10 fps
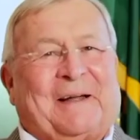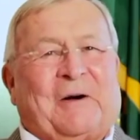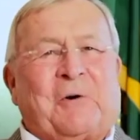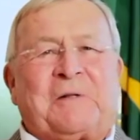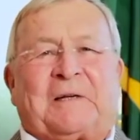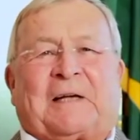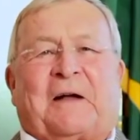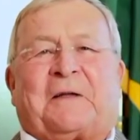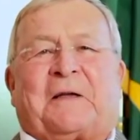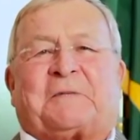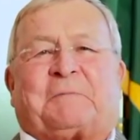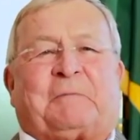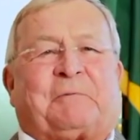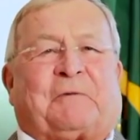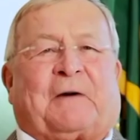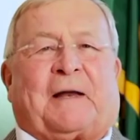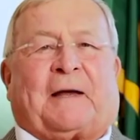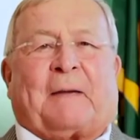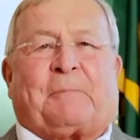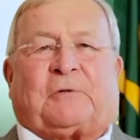Oakland County has been
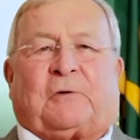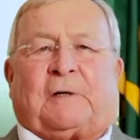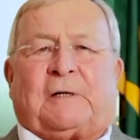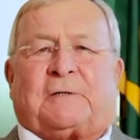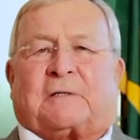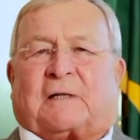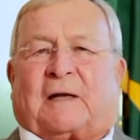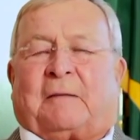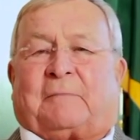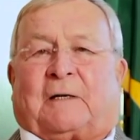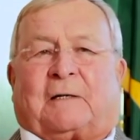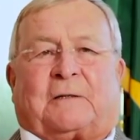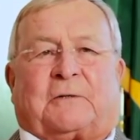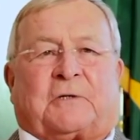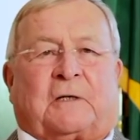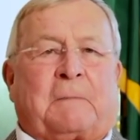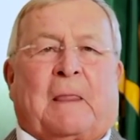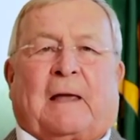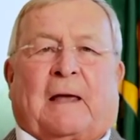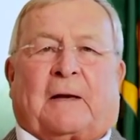providing opportunities to slam dunk the junk
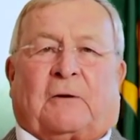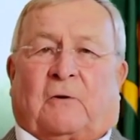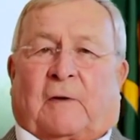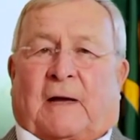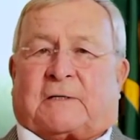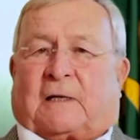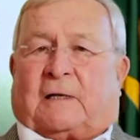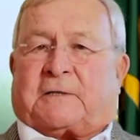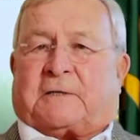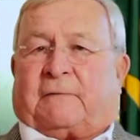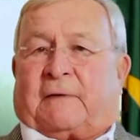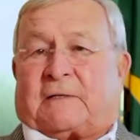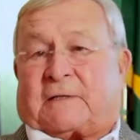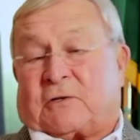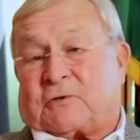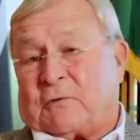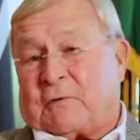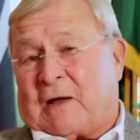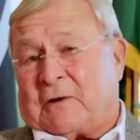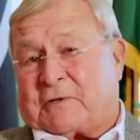at a No Haz collection event since
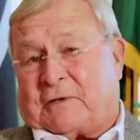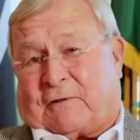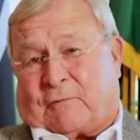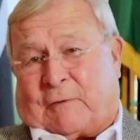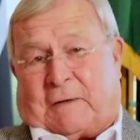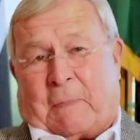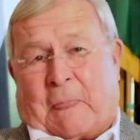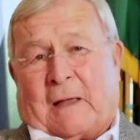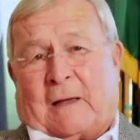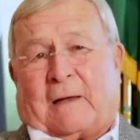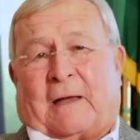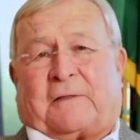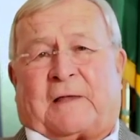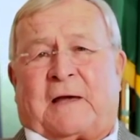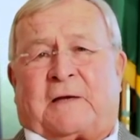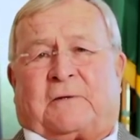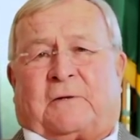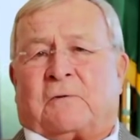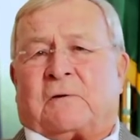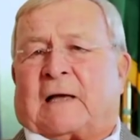2003. And thanks to
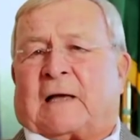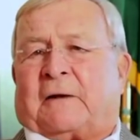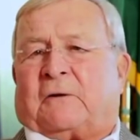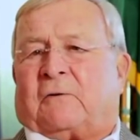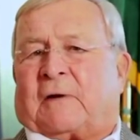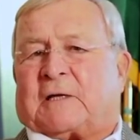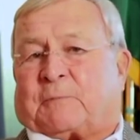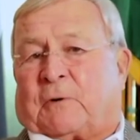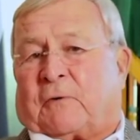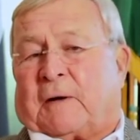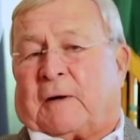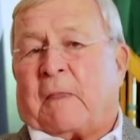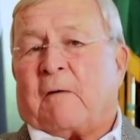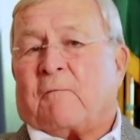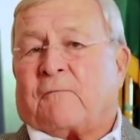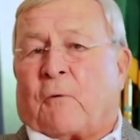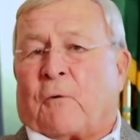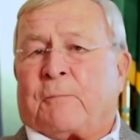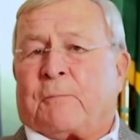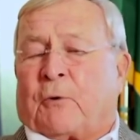the Oakland County No Haz program,
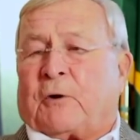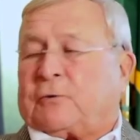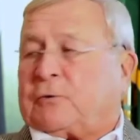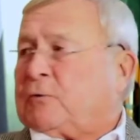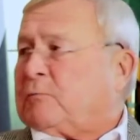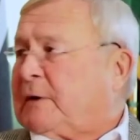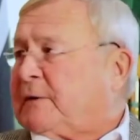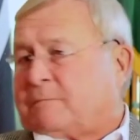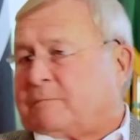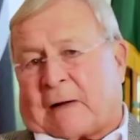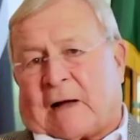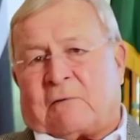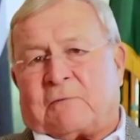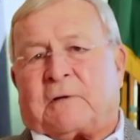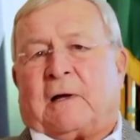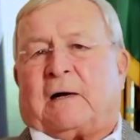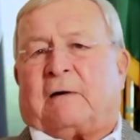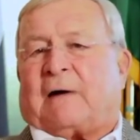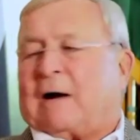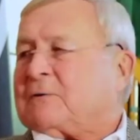4.2 million pounds
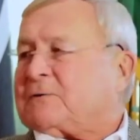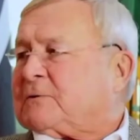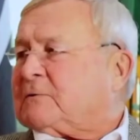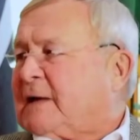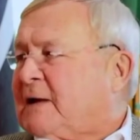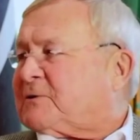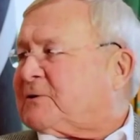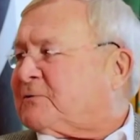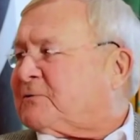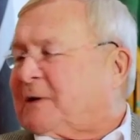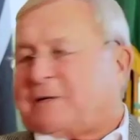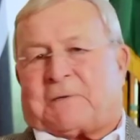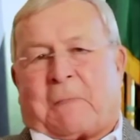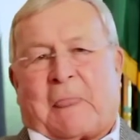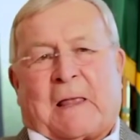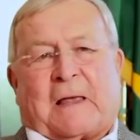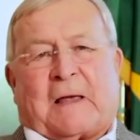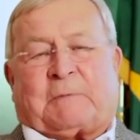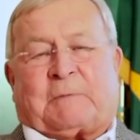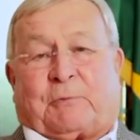of household hazardous waste
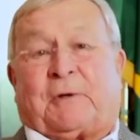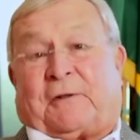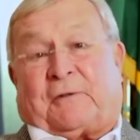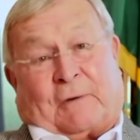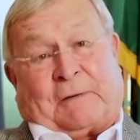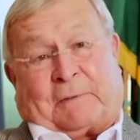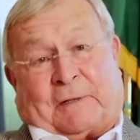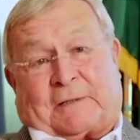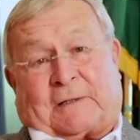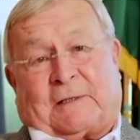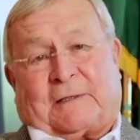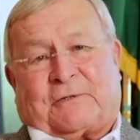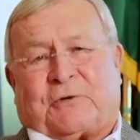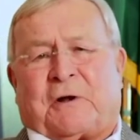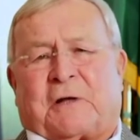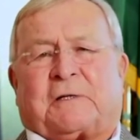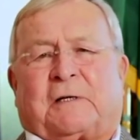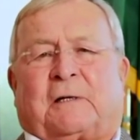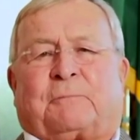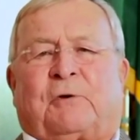has been put in the right place. Join us
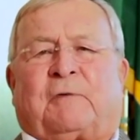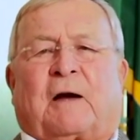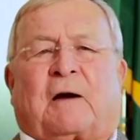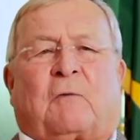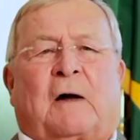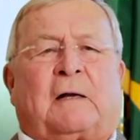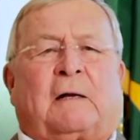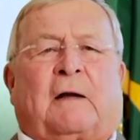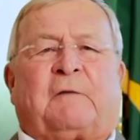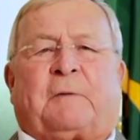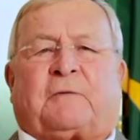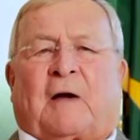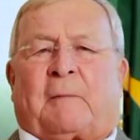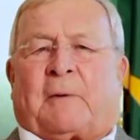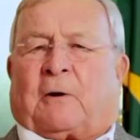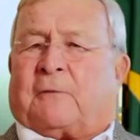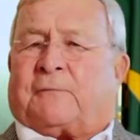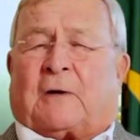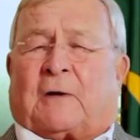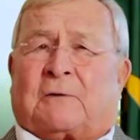in improving our quality of life by dropping
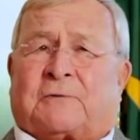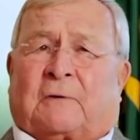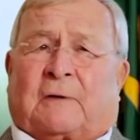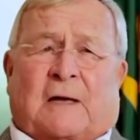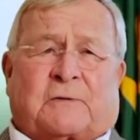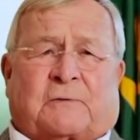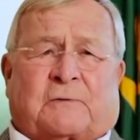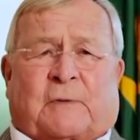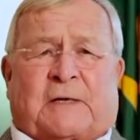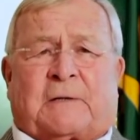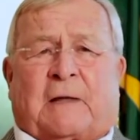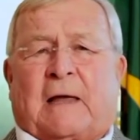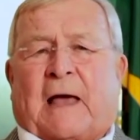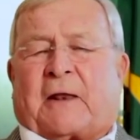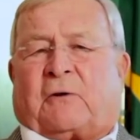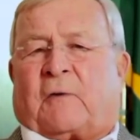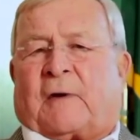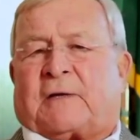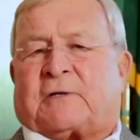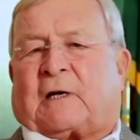off your household hazardous waste at a No
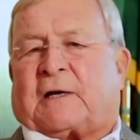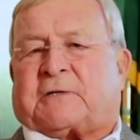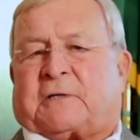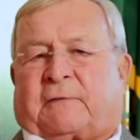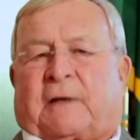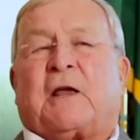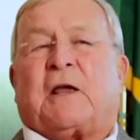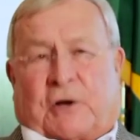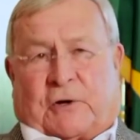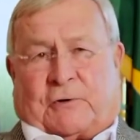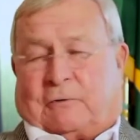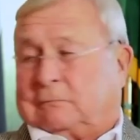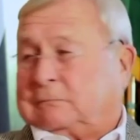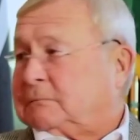Haz collection event near you.